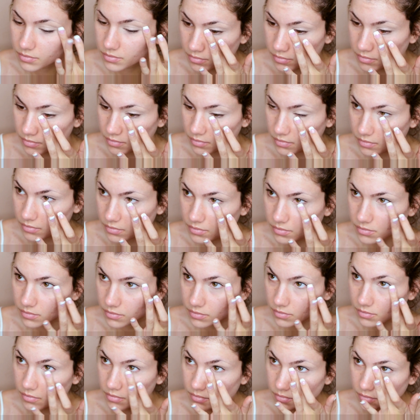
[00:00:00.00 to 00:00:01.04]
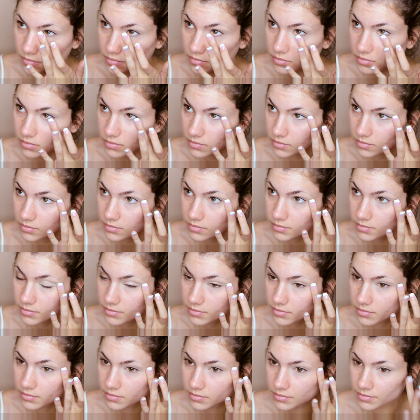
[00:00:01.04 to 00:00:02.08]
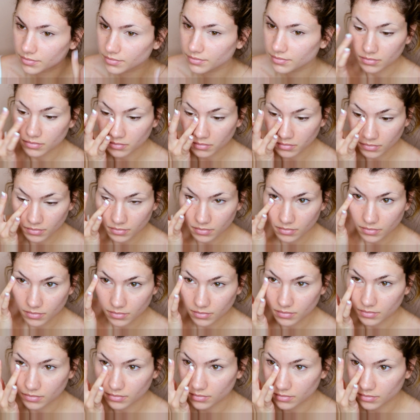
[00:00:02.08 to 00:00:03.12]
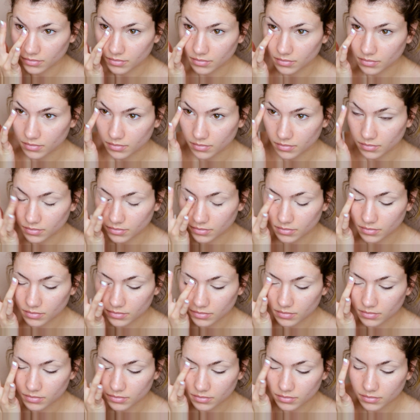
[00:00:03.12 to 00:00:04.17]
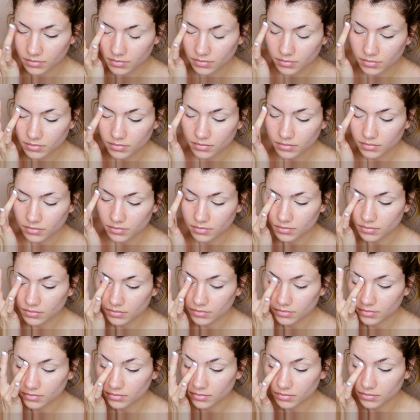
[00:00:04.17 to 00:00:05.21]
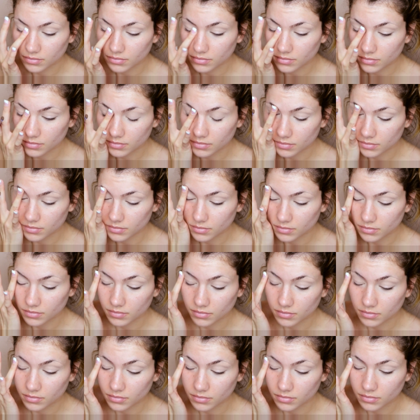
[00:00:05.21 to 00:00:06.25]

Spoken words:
[no speech]